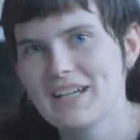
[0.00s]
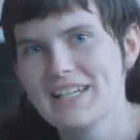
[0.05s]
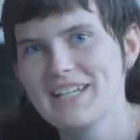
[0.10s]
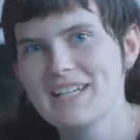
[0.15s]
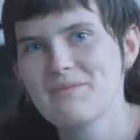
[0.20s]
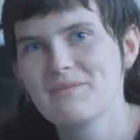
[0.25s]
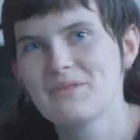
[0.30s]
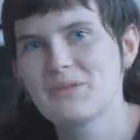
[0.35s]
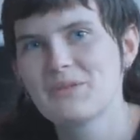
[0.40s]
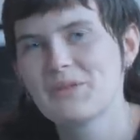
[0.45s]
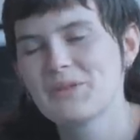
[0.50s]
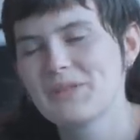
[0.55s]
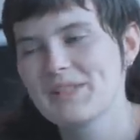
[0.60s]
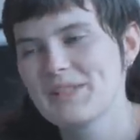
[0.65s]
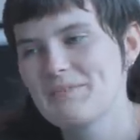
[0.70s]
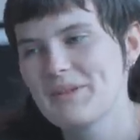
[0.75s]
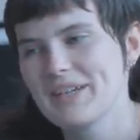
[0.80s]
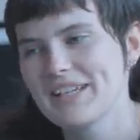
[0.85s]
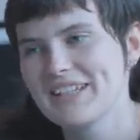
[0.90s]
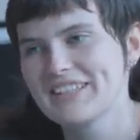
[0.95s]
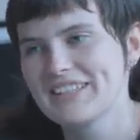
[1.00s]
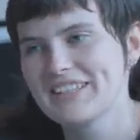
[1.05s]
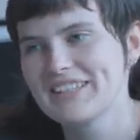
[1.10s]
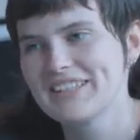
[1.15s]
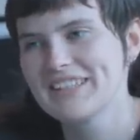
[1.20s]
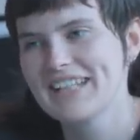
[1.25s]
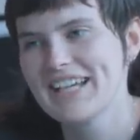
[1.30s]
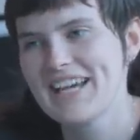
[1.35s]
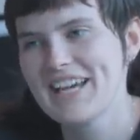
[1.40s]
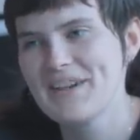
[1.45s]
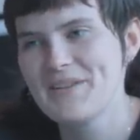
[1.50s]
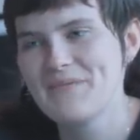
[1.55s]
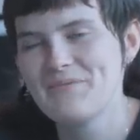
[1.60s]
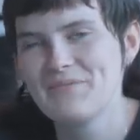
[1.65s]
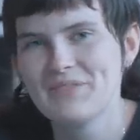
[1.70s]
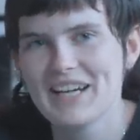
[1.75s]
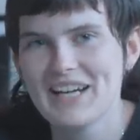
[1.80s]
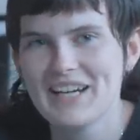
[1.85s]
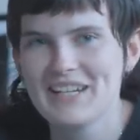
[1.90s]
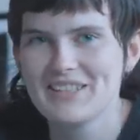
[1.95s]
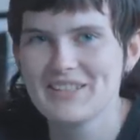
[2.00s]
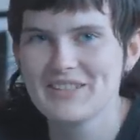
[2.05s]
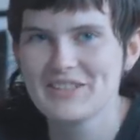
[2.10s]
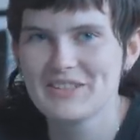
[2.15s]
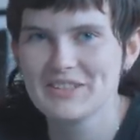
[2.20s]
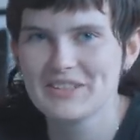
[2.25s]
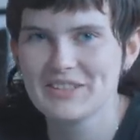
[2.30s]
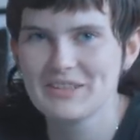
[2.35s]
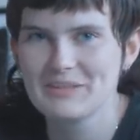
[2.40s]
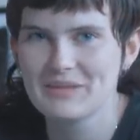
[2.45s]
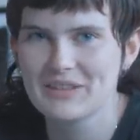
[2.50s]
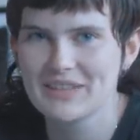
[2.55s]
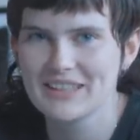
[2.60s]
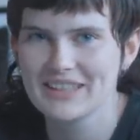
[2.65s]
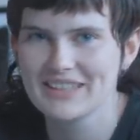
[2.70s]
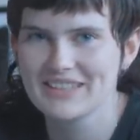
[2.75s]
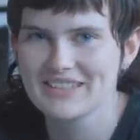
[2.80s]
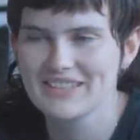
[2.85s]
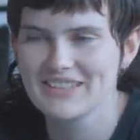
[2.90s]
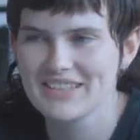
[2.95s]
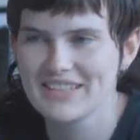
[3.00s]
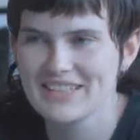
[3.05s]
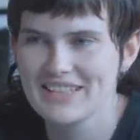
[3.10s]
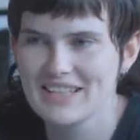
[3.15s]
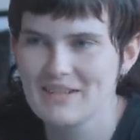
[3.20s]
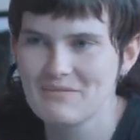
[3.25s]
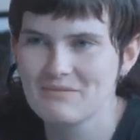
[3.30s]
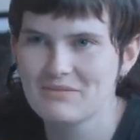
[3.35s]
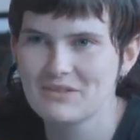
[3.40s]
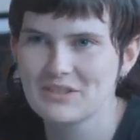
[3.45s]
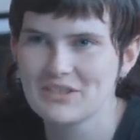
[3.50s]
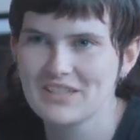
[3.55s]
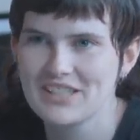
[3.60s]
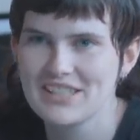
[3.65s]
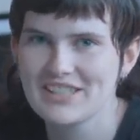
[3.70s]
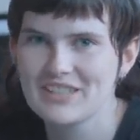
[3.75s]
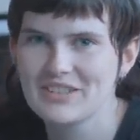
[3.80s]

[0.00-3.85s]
My name's Rosie Bigger. I usually work under the name Rosie